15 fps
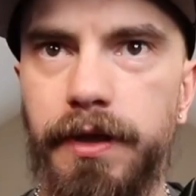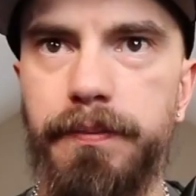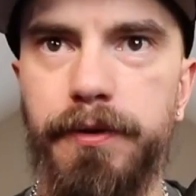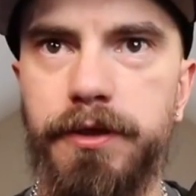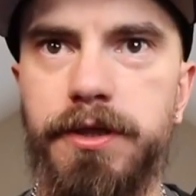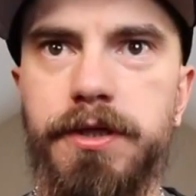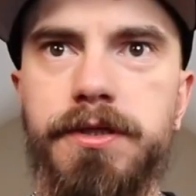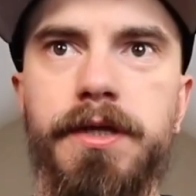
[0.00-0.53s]

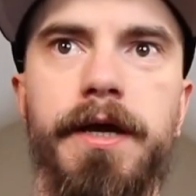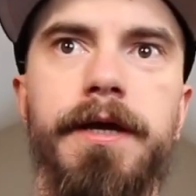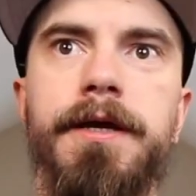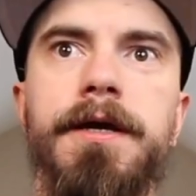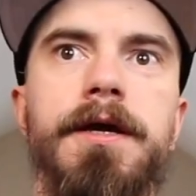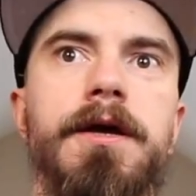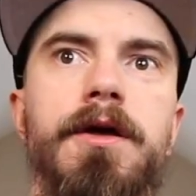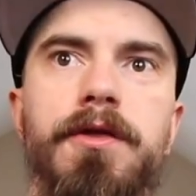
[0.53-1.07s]
but just
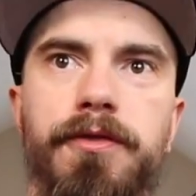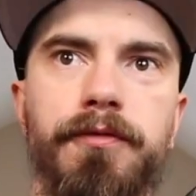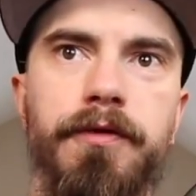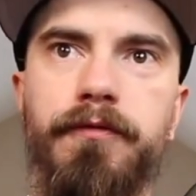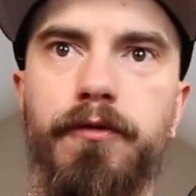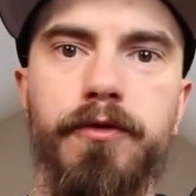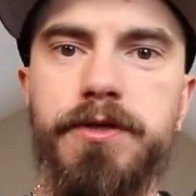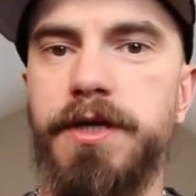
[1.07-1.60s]

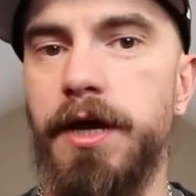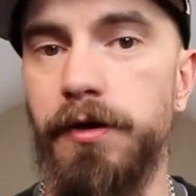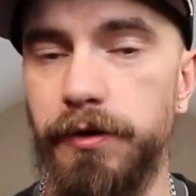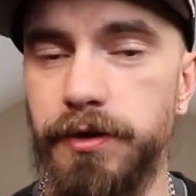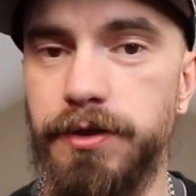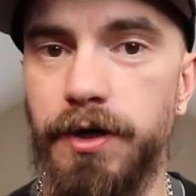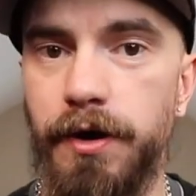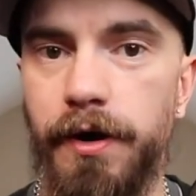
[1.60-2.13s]
3/4 scale
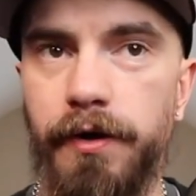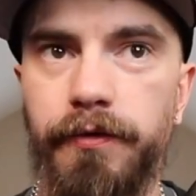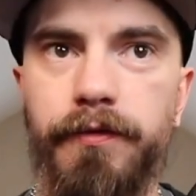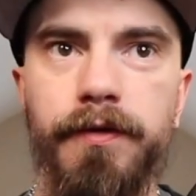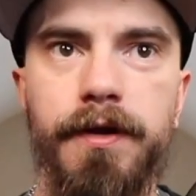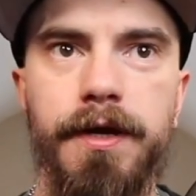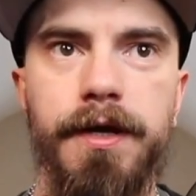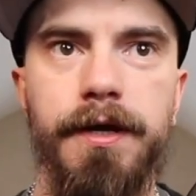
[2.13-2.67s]

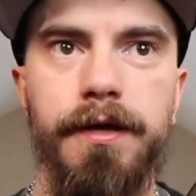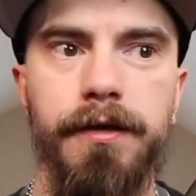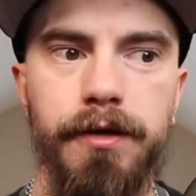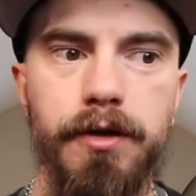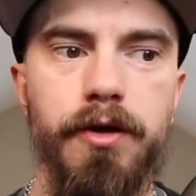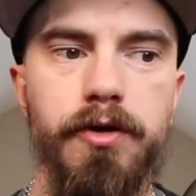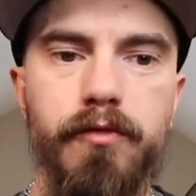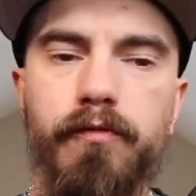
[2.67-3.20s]
guitars,
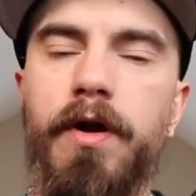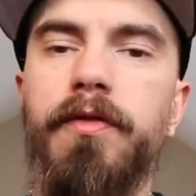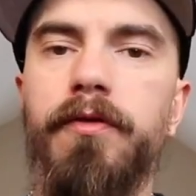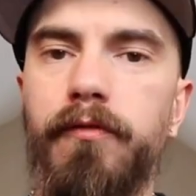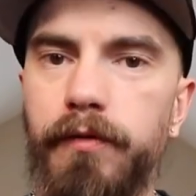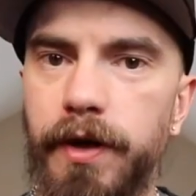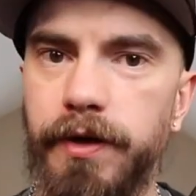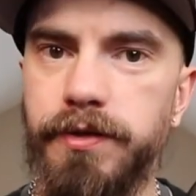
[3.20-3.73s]
you run
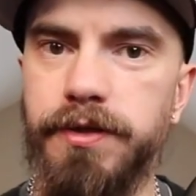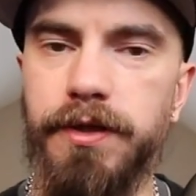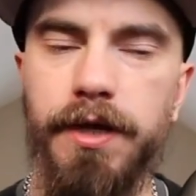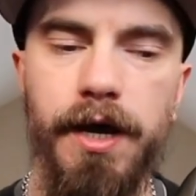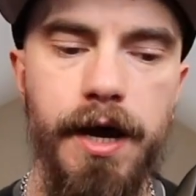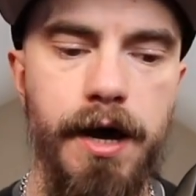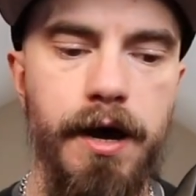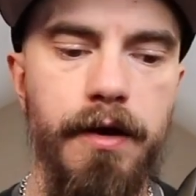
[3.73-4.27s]
the risk
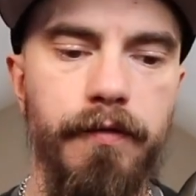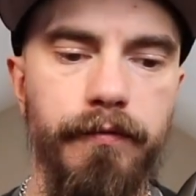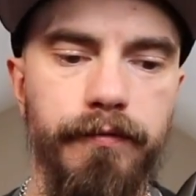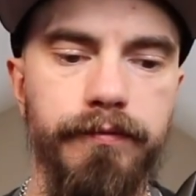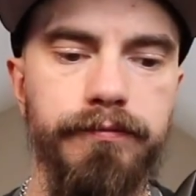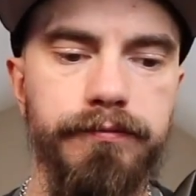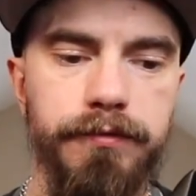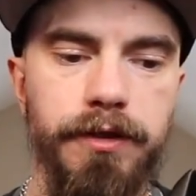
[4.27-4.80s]

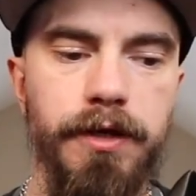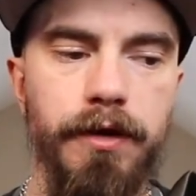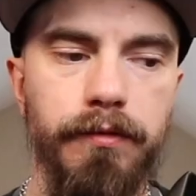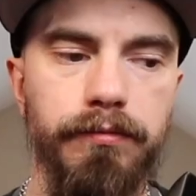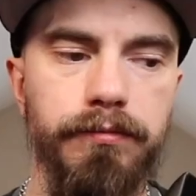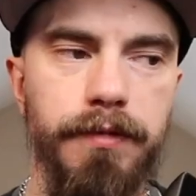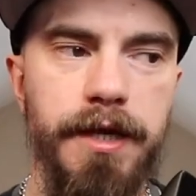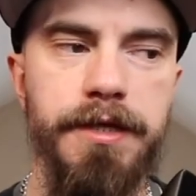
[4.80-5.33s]
of,
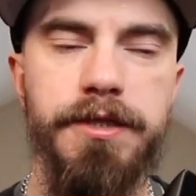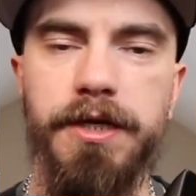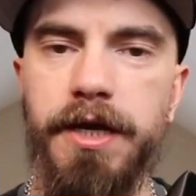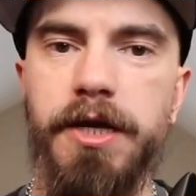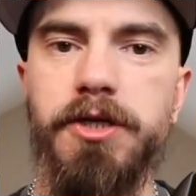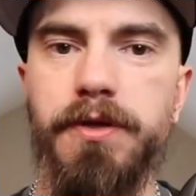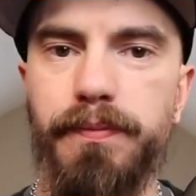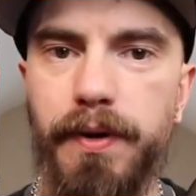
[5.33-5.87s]

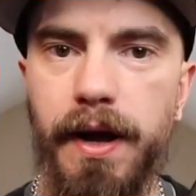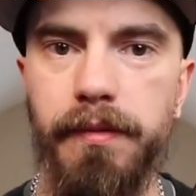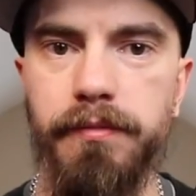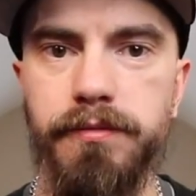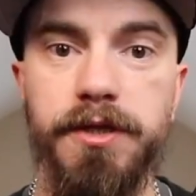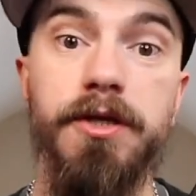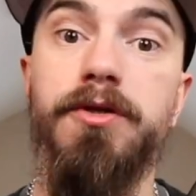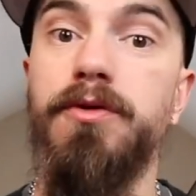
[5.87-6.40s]
intonation
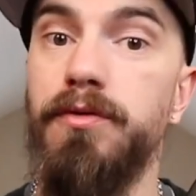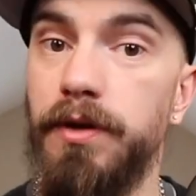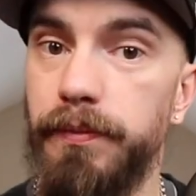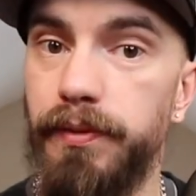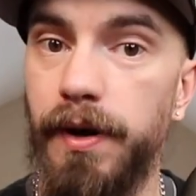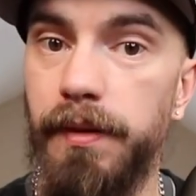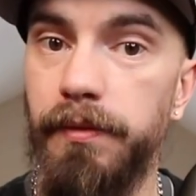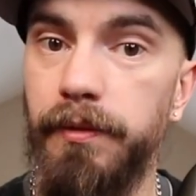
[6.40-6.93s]
problems and tuning
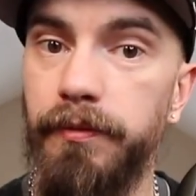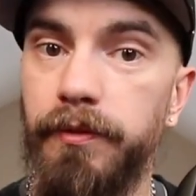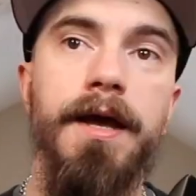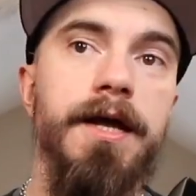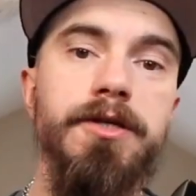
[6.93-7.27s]
problems.